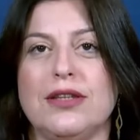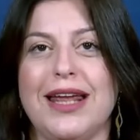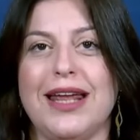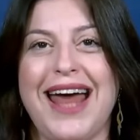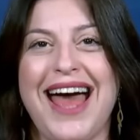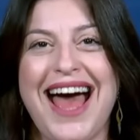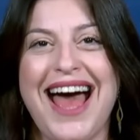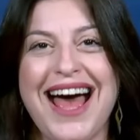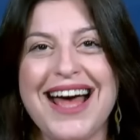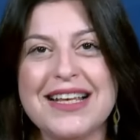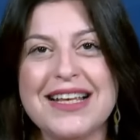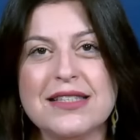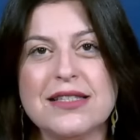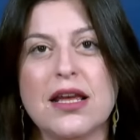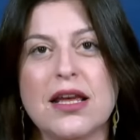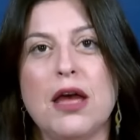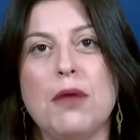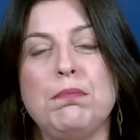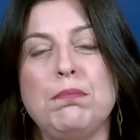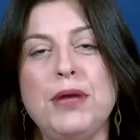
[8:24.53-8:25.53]
that has
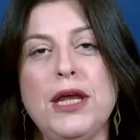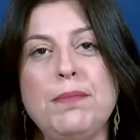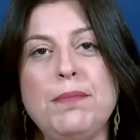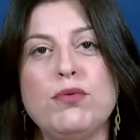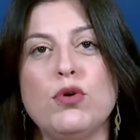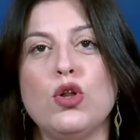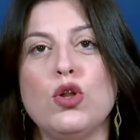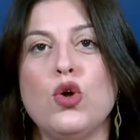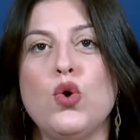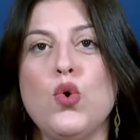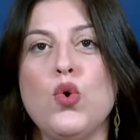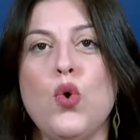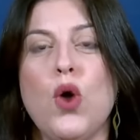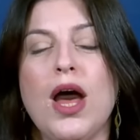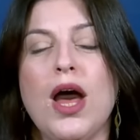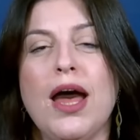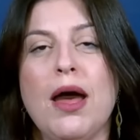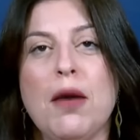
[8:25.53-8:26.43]
people who